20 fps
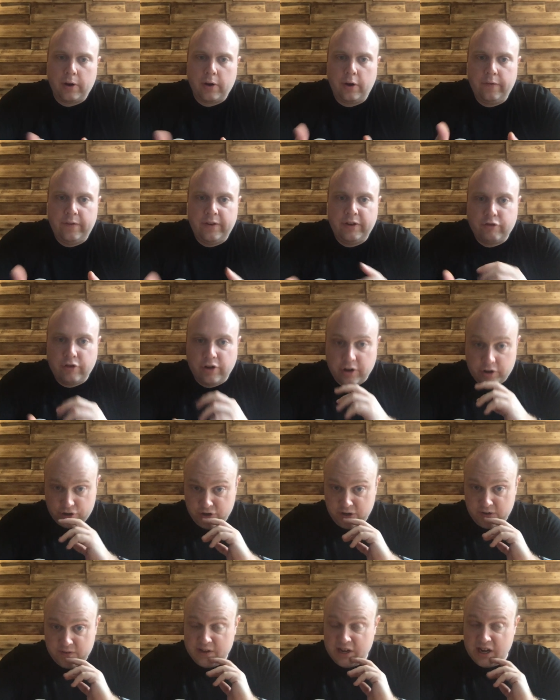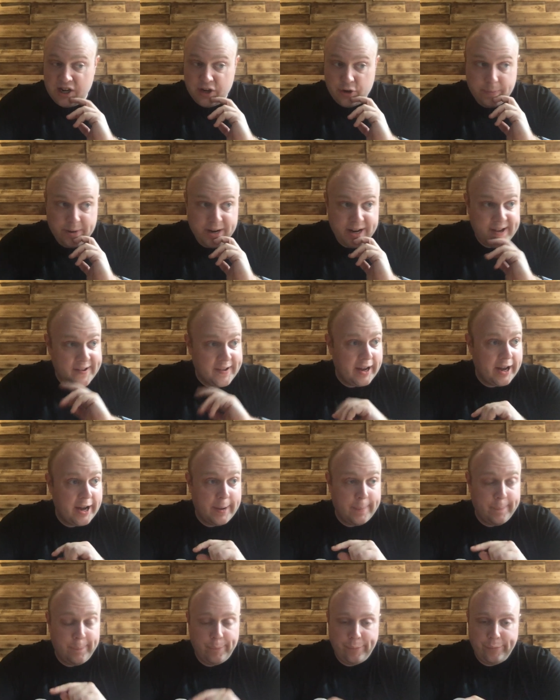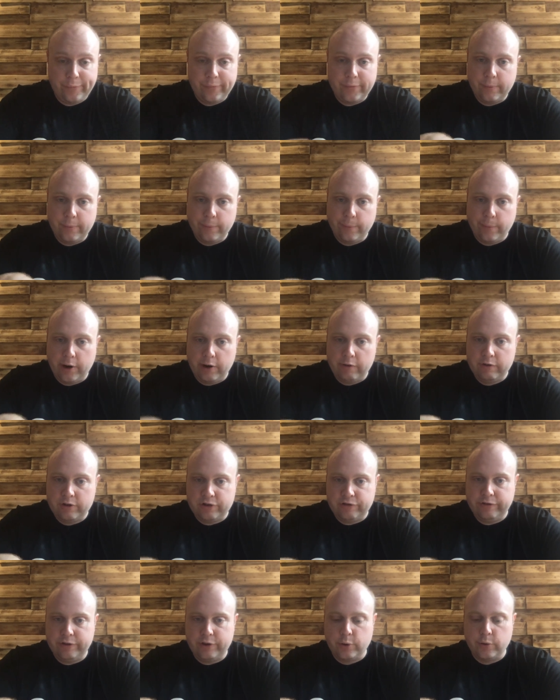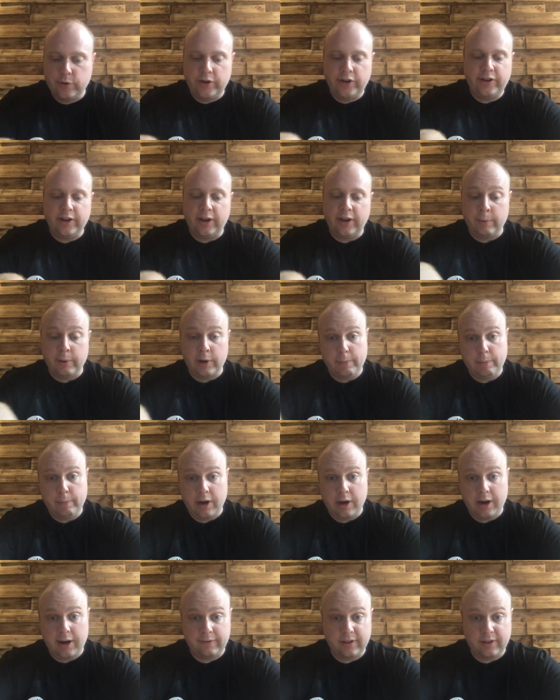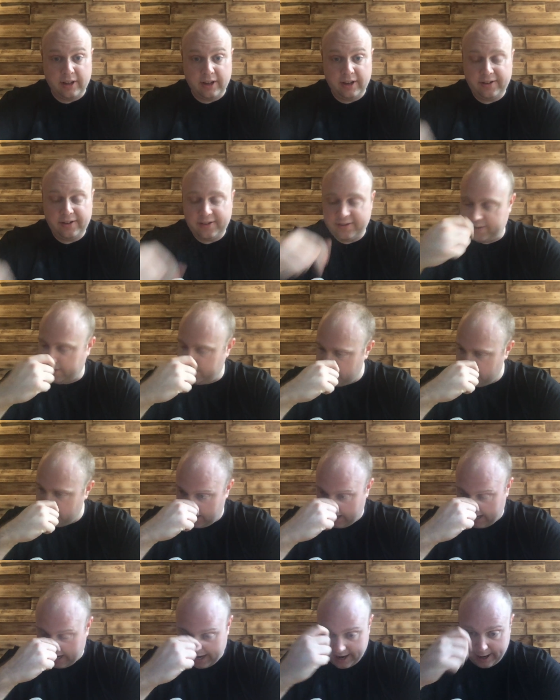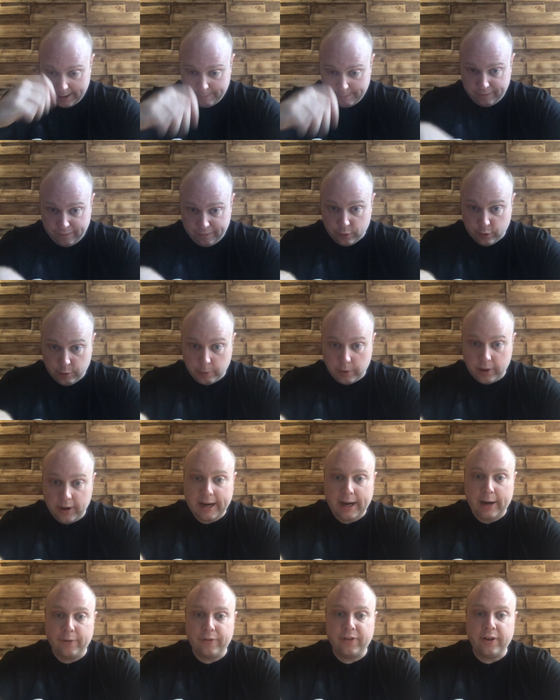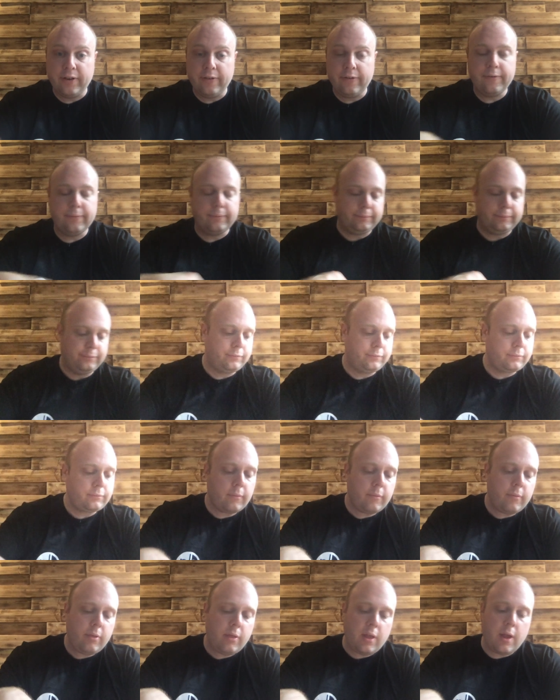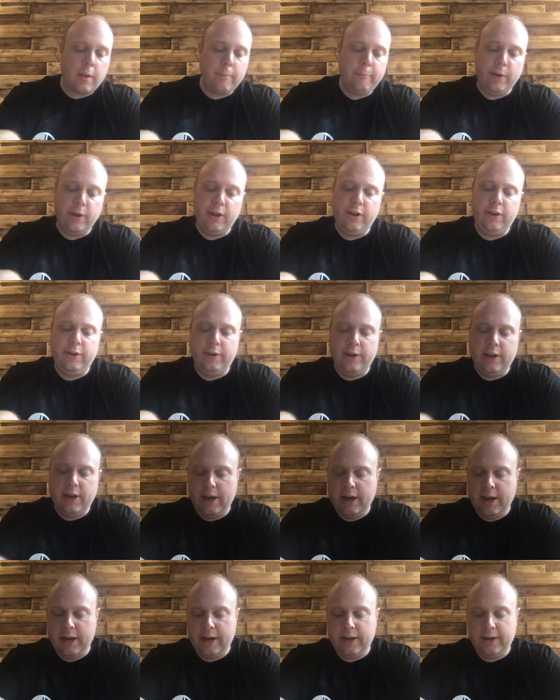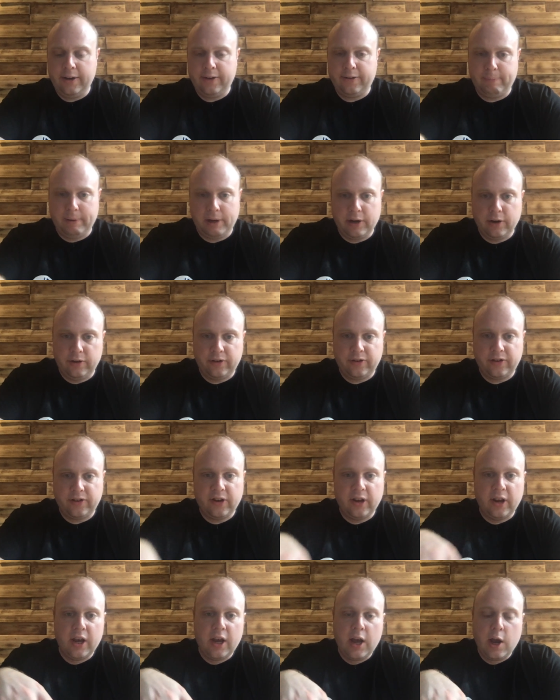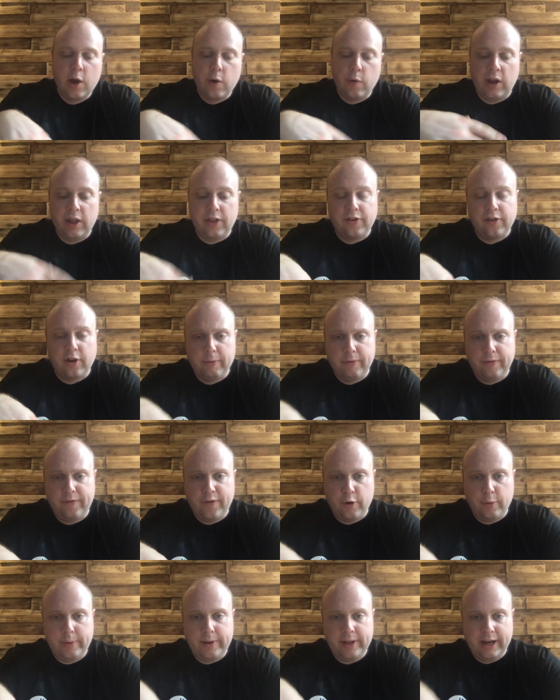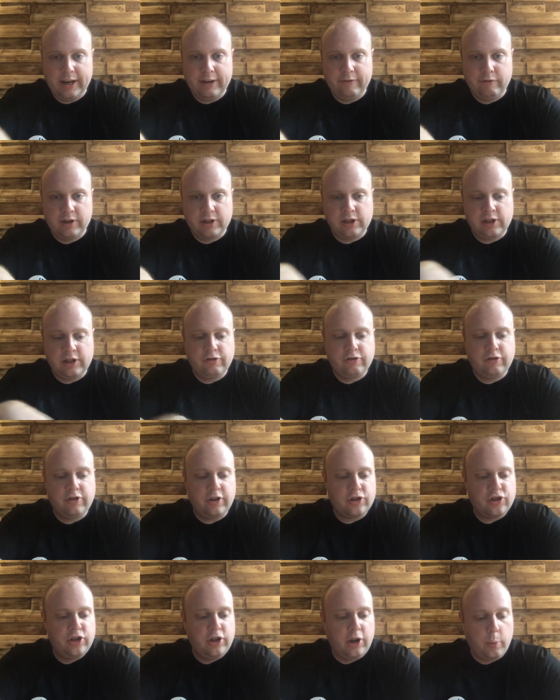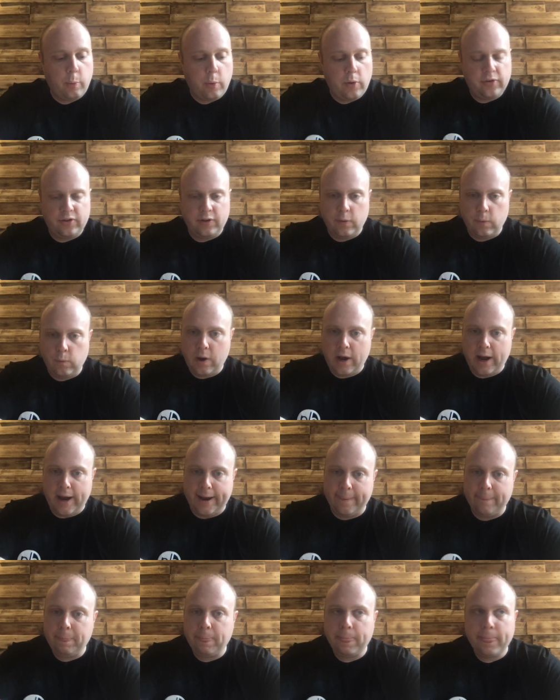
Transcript: kind of introduction a little bit. Um, what I originally recorded, I'm going to put after this, uh, before the workout stuff. But uh, it's because at the time of filming that individual introduction, I wasn't aware,